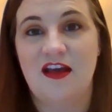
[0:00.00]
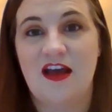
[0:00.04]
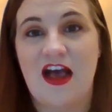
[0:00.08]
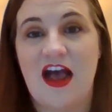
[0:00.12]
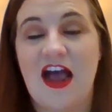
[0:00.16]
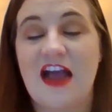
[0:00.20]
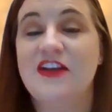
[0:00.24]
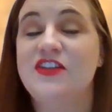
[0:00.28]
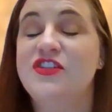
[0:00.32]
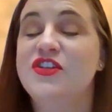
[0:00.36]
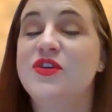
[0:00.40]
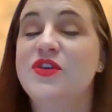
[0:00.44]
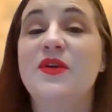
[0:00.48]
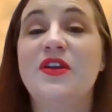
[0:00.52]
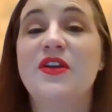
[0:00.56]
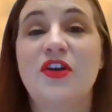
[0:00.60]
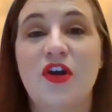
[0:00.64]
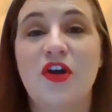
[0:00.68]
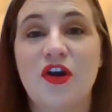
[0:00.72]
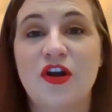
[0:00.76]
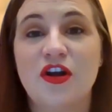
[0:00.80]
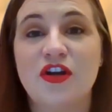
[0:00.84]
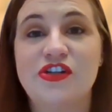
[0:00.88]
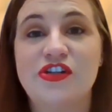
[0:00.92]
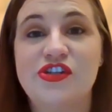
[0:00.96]
I do
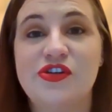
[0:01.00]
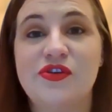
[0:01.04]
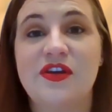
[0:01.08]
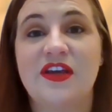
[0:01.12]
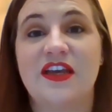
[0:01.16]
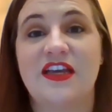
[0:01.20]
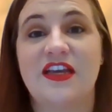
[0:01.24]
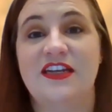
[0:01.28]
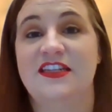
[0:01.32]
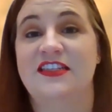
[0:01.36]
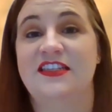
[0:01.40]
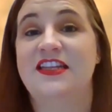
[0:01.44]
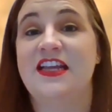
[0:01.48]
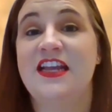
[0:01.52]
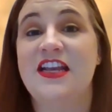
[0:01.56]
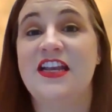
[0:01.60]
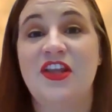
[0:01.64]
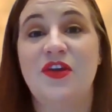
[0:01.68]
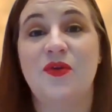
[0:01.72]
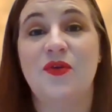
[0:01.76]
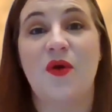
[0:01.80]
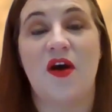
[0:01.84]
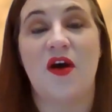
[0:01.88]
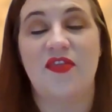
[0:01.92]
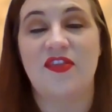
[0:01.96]
encourage you to
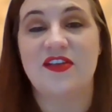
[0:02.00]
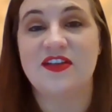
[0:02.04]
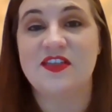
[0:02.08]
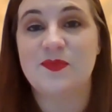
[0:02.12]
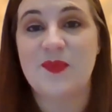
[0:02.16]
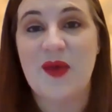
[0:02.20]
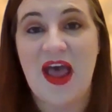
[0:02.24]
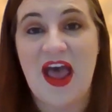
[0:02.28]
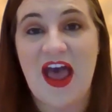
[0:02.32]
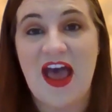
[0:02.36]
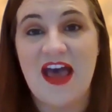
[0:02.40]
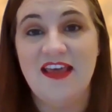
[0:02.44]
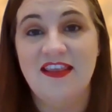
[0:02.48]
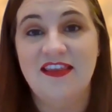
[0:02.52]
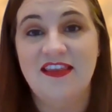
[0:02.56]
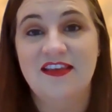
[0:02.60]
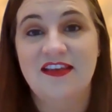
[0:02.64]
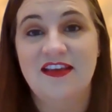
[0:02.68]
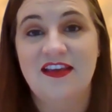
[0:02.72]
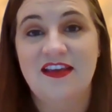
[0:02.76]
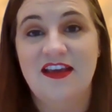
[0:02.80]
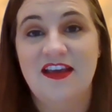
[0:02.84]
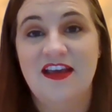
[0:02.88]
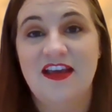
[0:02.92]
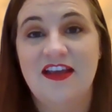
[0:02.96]
continue on this path,
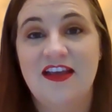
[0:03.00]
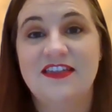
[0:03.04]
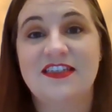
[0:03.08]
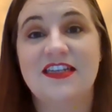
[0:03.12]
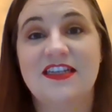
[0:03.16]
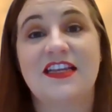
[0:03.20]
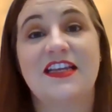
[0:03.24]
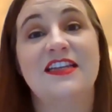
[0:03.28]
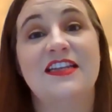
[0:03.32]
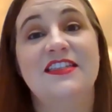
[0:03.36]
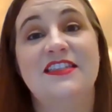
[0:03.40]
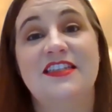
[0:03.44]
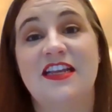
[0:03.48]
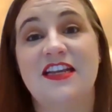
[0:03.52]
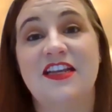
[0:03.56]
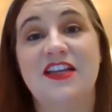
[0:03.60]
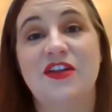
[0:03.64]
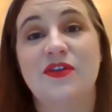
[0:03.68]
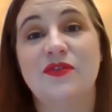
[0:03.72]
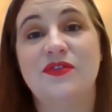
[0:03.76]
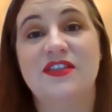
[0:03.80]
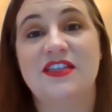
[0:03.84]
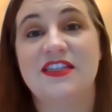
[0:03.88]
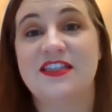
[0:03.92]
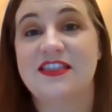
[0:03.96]
to
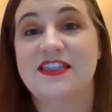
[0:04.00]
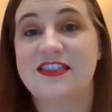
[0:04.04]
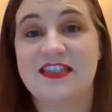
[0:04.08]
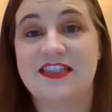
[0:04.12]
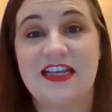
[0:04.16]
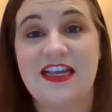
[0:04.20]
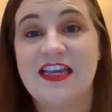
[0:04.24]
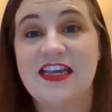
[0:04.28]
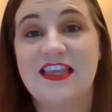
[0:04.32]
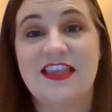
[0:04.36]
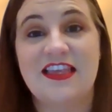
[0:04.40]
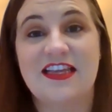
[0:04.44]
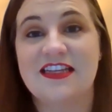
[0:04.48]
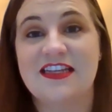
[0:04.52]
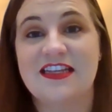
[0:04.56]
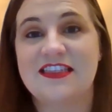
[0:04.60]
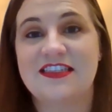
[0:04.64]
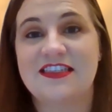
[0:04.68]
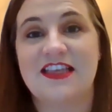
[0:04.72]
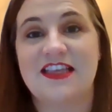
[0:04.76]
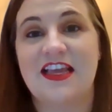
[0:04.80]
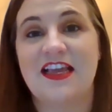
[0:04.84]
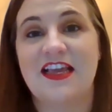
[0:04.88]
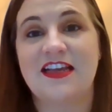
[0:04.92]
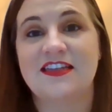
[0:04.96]
continue to seek these
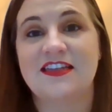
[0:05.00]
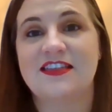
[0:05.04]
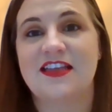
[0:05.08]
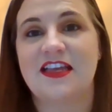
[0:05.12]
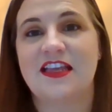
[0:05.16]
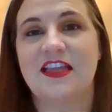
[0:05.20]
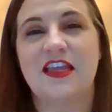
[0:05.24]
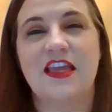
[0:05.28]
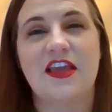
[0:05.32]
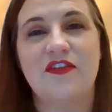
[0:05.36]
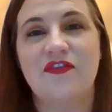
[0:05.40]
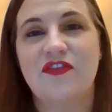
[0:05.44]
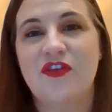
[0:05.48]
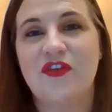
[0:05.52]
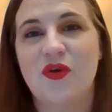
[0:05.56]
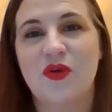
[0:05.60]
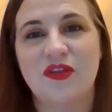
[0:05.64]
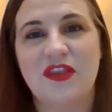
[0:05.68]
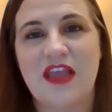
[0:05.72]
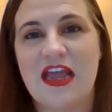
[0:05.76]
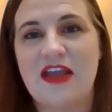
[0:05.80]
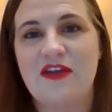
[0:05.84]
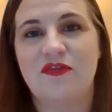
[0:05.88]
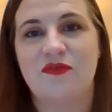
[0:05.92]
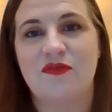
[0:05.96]
things that give your
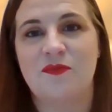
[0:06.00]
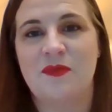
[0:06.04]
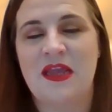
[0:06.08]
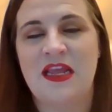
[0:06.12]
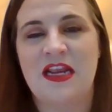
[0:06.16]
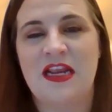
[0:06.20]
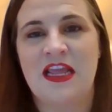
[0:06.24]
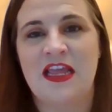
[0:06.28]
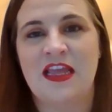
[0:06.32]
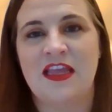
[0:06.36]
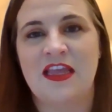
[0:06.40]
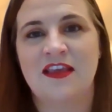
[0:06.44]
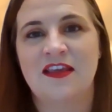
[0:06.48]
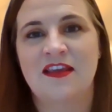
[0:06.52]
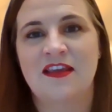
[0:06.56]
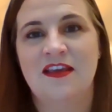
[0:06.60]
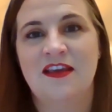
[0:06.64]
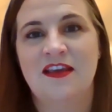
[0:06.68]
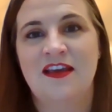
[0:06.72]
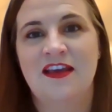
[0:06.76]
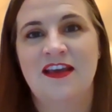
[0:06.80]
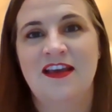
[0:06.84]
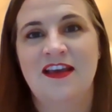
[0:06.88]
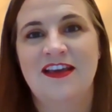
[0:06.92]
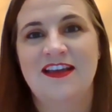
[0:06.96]
life meaning,
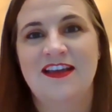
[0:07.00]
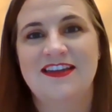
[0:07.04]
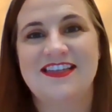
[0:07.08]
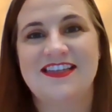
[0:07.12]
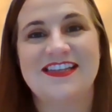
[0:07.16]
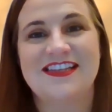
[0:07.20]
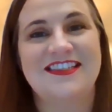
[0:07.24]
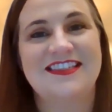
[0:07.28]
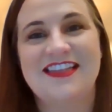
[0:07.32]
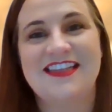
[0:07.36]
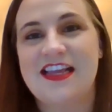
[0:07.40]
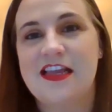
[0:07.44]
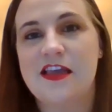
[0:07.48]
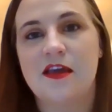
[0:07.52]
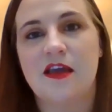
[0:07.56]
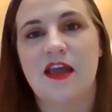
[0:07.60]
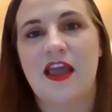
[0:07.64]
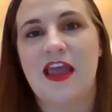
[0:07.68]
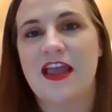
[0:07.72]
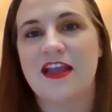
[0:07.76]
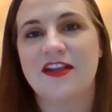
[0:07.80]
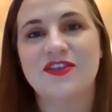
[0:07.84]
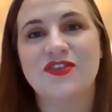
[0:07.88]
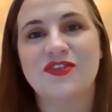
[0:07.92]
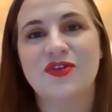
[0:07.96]
to seek
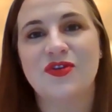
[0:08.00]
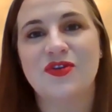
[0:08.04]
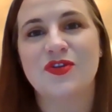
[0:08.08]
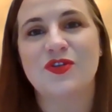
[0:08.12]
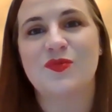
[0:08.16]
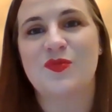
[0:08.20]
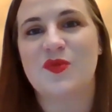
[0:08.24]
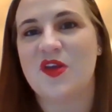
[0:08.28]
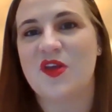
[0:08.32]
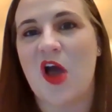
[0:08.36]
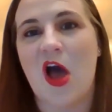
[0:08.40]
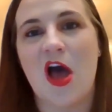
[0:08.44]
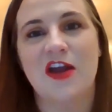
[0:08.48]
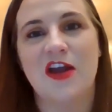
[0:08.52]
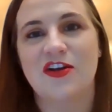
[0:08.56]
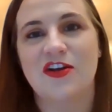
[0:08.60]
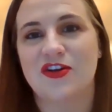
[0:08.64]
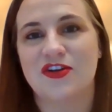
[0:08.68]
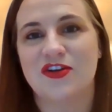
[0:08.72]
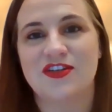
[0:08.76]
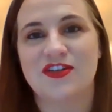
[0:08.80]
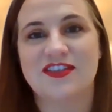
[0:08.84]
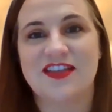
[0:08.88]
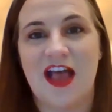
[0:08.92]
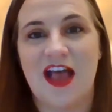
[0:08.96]
answers beyond
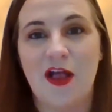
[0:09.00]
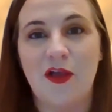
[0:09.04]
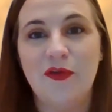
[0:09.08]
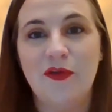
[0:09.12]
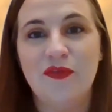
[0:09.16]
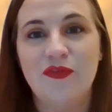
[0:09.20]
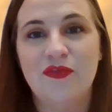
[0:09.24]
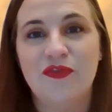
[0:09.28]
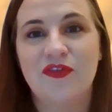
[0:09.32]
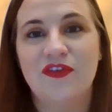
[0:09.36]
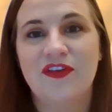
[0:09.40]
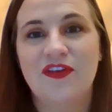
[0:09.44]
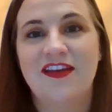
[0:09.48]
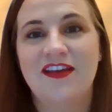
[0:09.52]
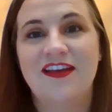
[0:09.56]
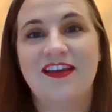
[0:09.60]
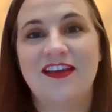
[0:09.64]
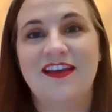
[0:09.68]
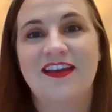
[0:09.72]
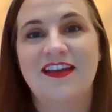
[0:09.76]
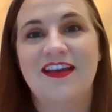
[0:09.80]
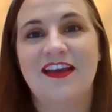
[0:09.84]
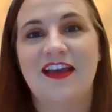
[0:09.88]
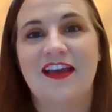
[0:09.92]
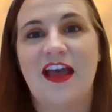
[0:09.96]
yourself,
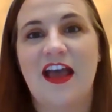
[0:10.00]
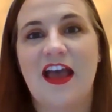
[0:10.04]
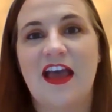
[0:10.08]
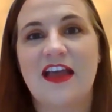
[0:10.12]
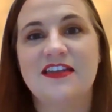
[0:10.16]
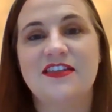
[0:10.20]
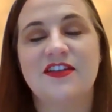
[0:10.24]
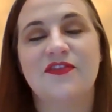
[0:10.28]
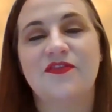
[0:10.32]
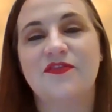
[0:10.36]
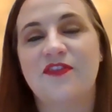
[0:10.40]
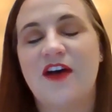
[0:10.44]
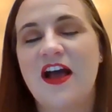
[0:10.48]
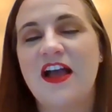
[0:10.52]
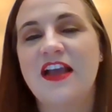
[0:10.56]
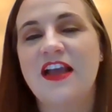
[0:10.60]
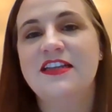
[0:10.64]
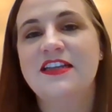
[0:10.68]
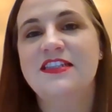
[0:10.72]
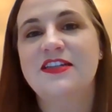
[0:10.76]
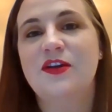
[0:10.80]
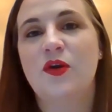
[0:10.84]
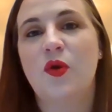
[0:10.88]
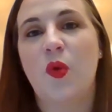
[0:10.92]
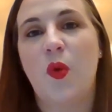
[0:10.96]
and to
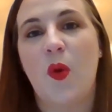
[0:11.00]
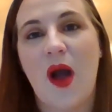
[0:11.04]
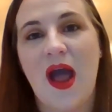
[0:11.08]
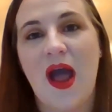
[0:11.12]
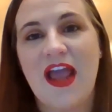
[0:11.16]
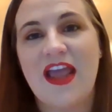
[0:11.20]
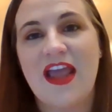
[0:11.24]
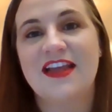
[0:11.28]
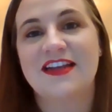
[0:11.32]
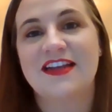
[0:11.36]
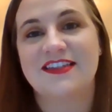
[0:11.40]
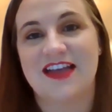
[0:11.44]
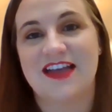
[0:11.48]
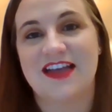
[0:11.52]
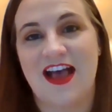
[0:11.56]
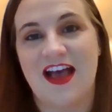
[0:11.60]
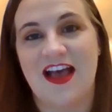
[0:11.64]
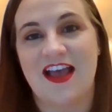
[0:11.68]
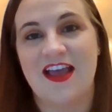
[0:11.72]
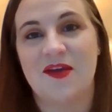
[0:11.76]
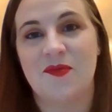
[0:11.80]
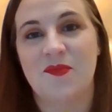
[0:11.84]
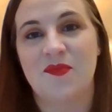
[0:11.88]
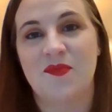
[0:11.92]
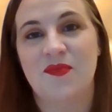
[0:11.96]
find quiet
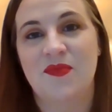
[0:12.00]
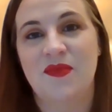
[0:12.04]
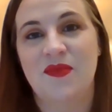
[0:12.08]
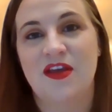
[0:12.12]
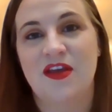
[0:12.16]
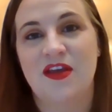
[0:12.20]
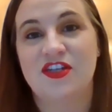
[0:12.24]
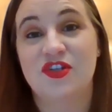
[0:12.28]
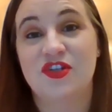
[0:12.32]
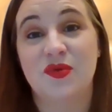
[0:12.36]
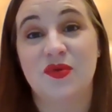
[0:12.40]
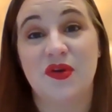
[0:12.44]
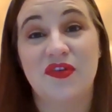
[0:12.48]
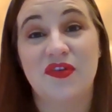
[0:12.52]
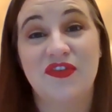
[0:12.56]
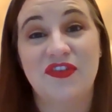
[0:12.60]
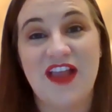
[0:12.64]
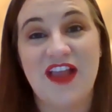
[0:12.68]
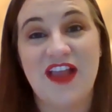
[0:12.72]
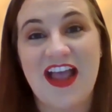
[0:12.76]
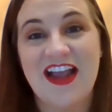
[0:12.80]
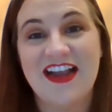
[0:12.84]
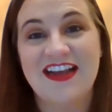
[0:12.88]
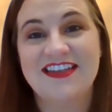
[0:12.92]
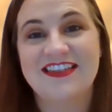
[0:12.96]
time to
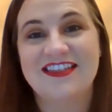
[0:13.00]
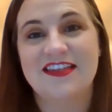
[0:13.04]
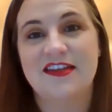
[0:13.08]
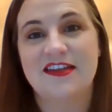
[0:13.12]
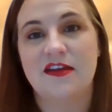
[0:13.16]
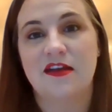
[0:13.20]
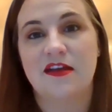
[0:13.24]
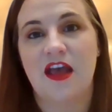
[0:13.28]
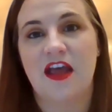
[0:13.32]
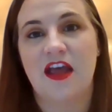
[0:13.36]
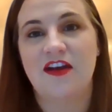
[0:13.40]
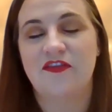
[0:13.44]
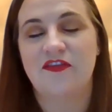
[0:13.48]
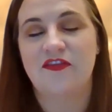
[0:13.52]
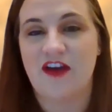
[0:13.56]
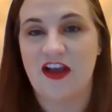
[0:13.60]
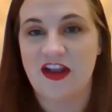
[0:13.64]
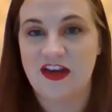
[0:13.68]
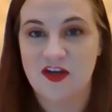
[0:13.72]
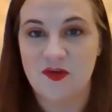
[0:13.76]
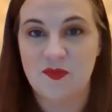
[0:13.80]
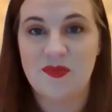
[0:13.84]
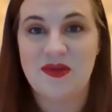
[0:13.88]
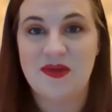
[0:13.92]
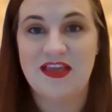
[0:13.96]
reflect and
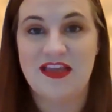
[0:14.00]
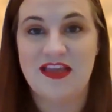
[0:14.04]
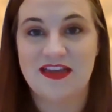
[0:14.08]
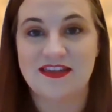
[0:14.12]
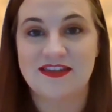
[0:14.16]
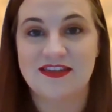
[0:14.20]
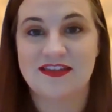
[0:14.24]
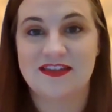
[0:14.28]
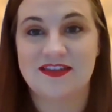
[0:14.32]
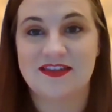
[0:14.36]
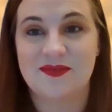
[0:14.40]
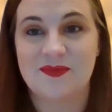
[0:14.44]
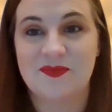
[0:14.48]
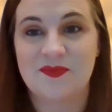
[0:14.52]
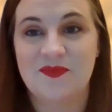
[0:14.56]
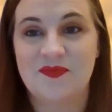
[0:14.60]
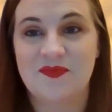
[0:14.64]
find peace.